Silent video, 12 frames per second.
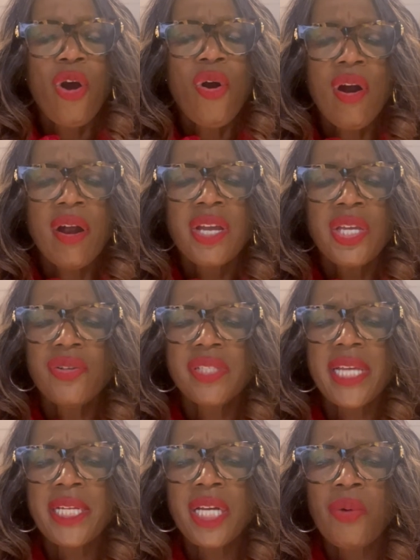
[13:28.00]
Or you
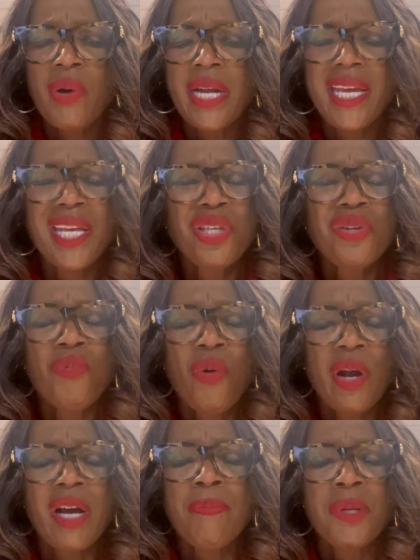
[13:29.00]
say, no, what, can you
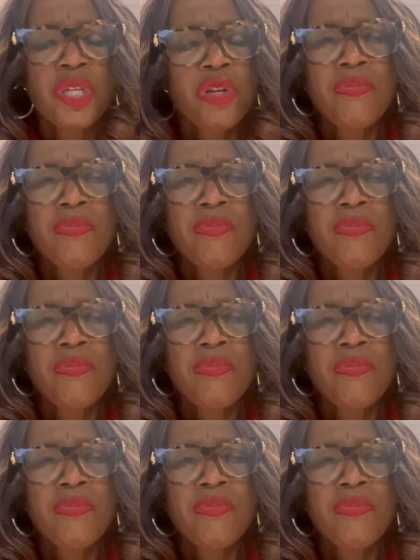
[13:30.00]
work up a new